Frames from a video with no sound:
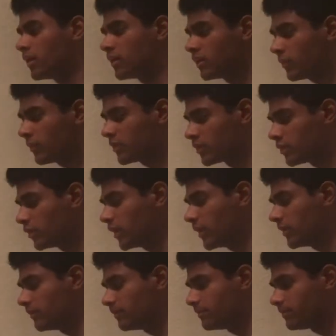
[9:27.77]
Number
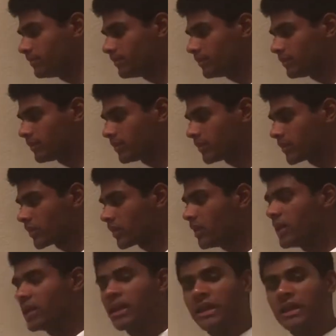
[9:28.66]
three,
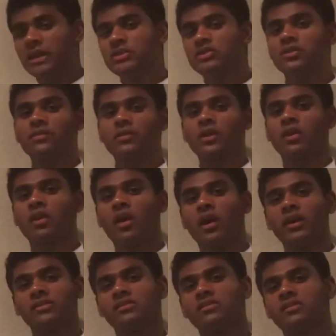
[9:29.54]
each of your
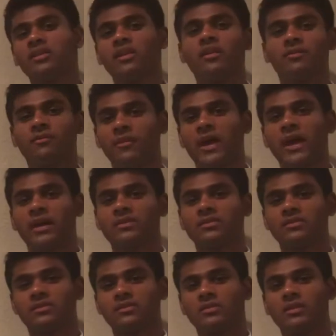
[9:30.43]
causes and
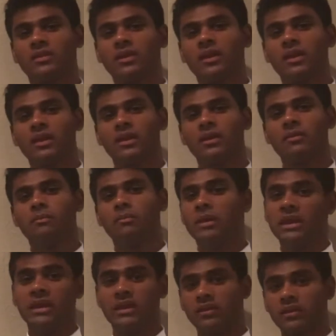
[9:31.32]
effects,
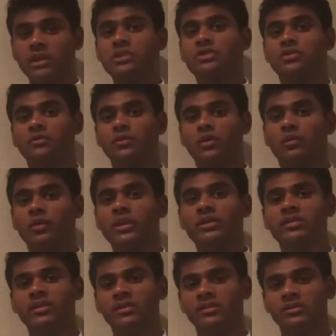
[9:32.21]
meaning each of your
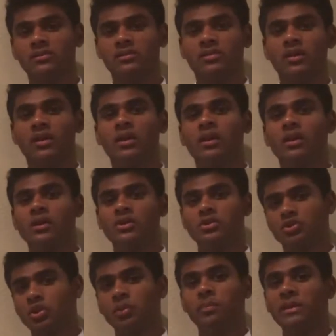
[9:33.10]
reasons,
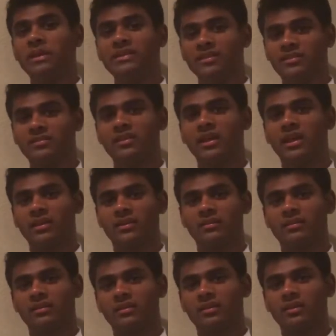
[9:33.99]
should be
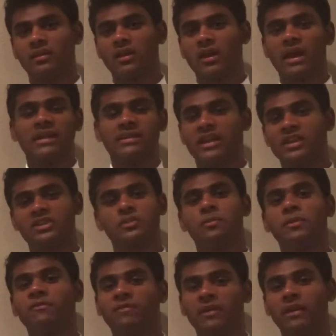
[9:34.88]
distinct. And that should
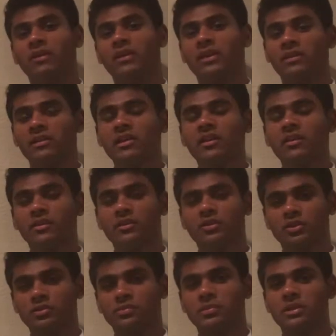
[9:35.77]
be very clear in
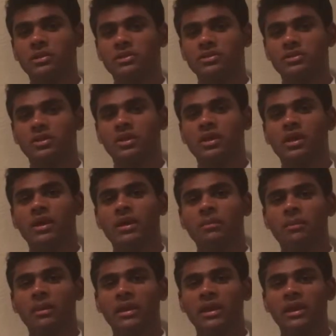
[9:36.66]
your speech.
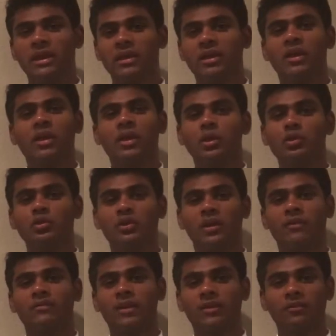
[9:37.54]
Meaning, you should
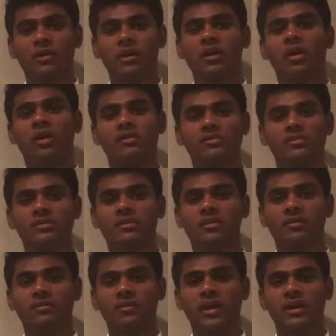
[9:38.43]
have different causes and
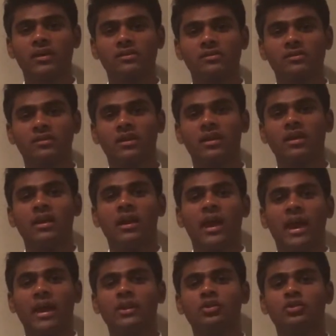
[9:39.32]
effects,
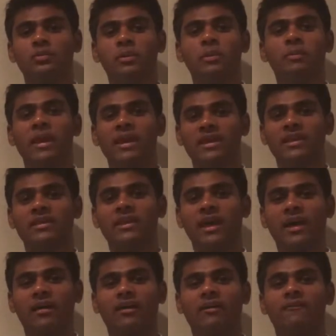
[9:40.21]
and you should be making
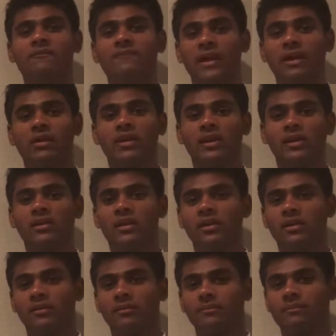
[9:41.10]
that very
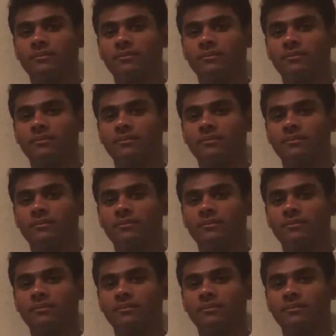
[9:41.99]
clear.